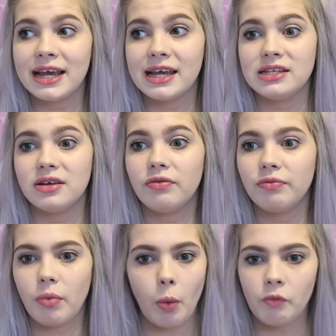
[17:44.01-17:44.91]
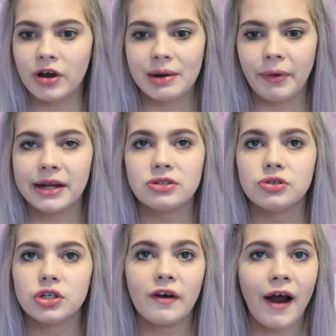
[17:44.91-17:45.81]
It really brightens
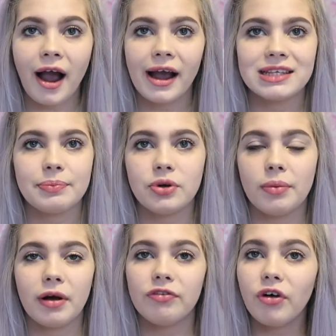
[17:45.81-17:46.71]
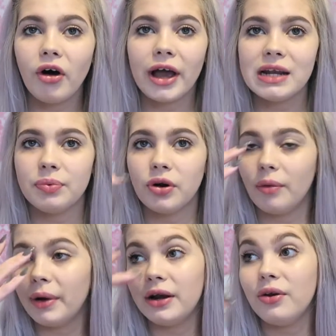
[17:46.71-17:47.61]
under your eyes. I put it on my forehead, put it
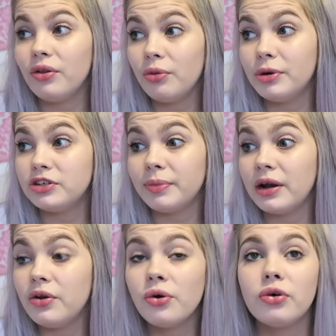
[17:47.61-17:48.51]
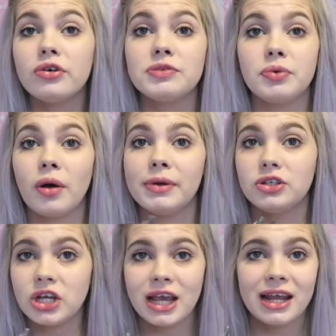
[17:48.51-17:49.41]
on the bridge of my nose, put it on my
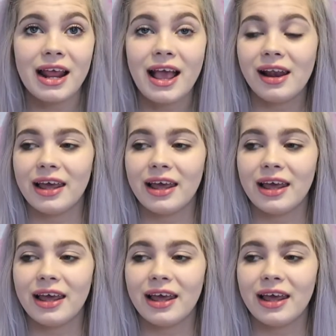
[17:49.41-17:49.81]
chin.